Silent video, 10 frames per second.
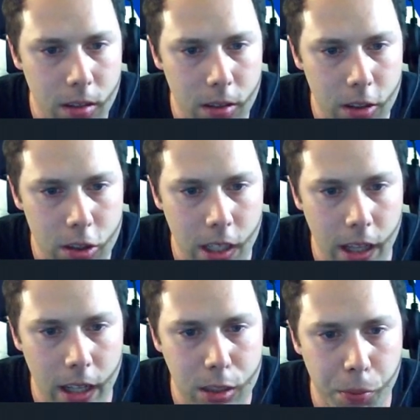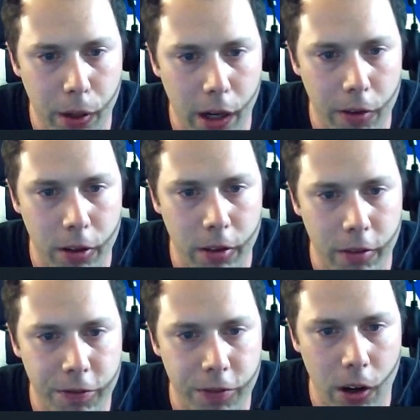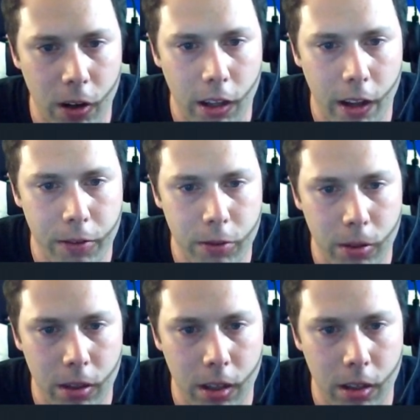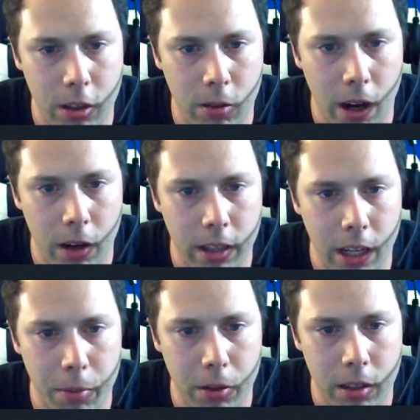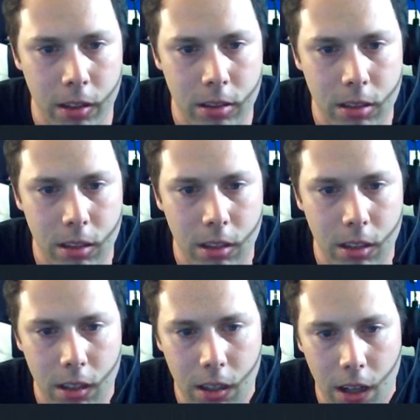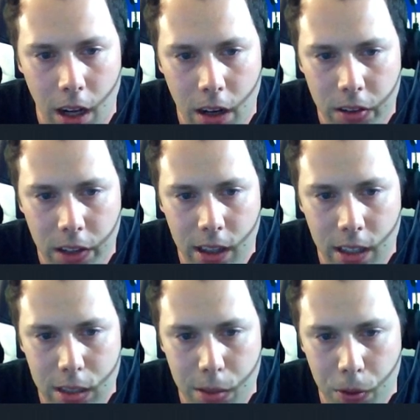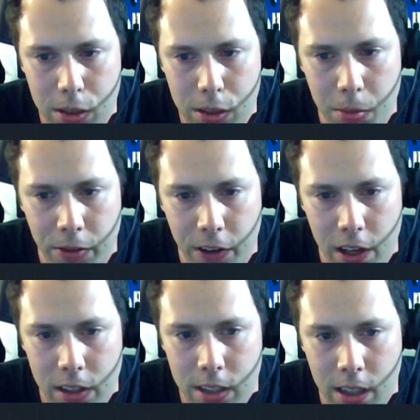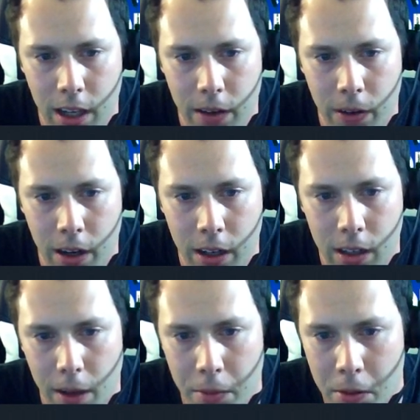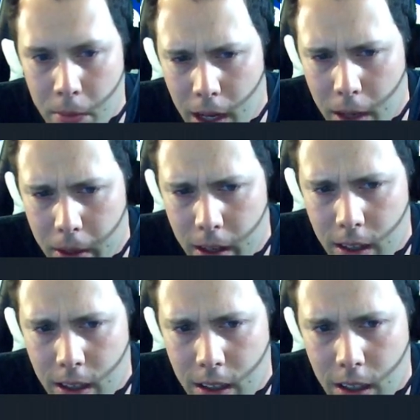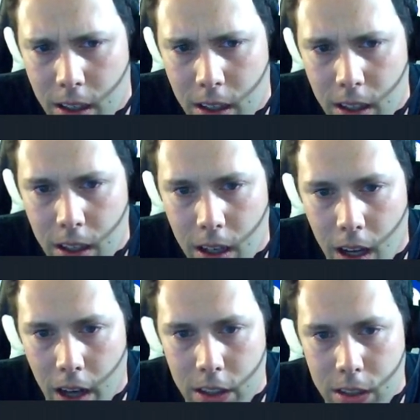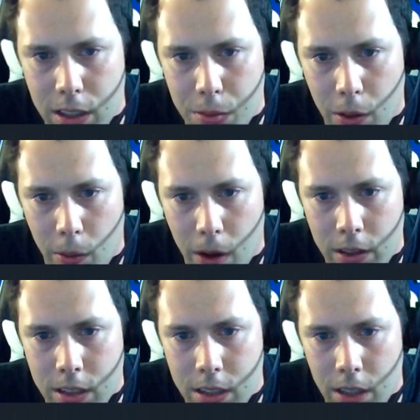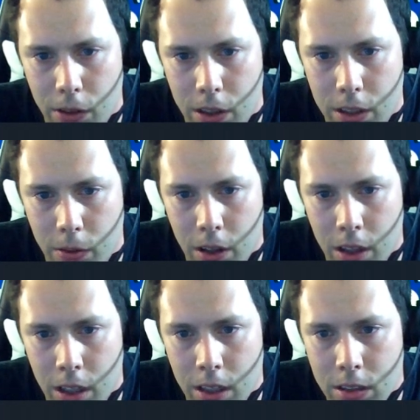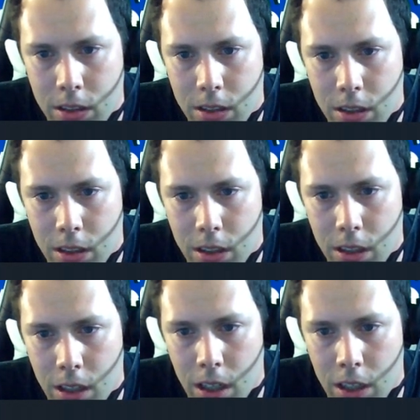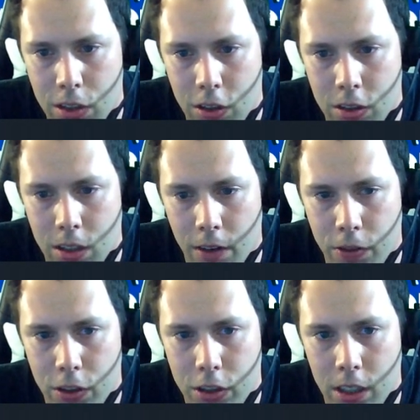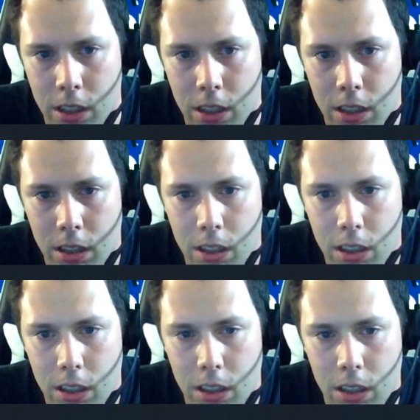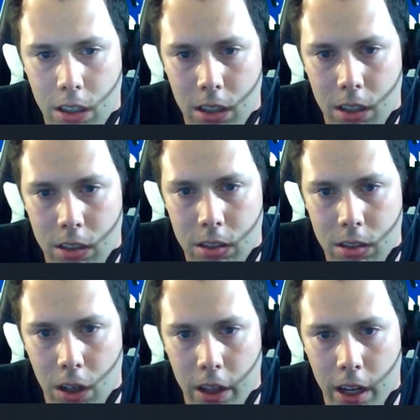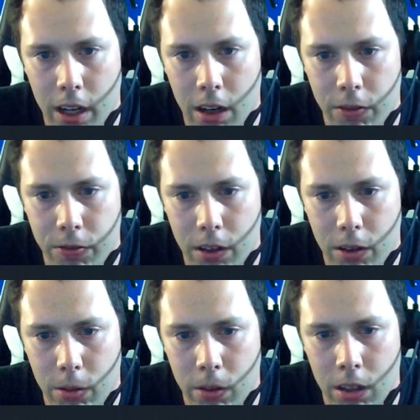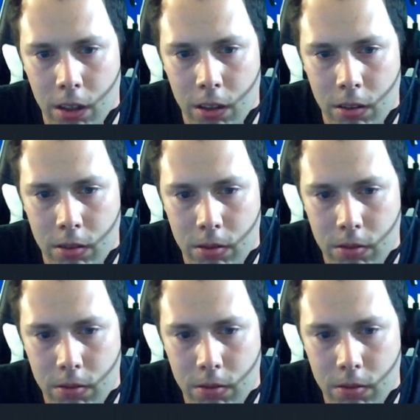you see that spring over on the far left where the ground cable is. I don't think that's supposed to be facing that way. I mean, maybe. It's been a while since I've looked at one of these. It just looks kind of fishy. So that inner fender well